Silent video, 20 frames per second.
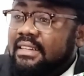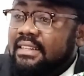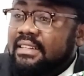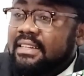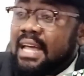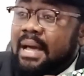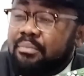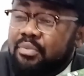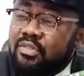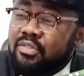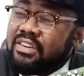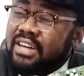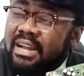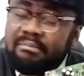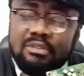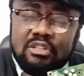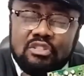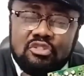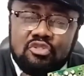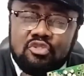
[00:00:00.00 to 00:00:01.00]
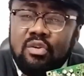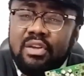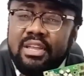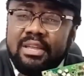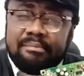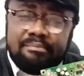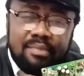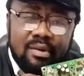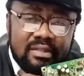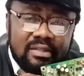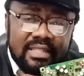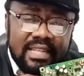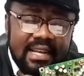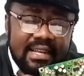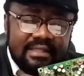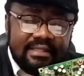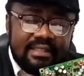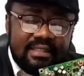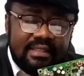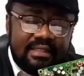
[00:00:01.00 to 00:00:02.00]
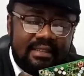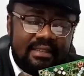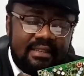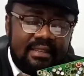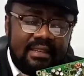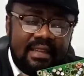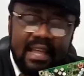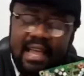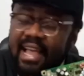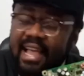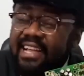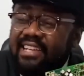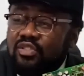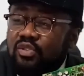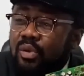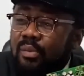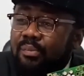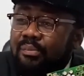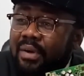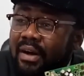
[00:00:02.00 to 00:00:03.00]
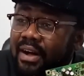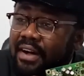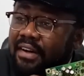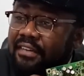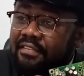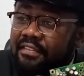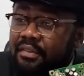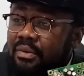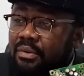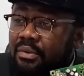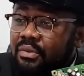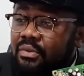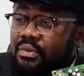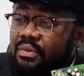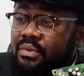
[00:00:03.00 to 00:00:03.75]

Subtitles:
That program is so important and so powerful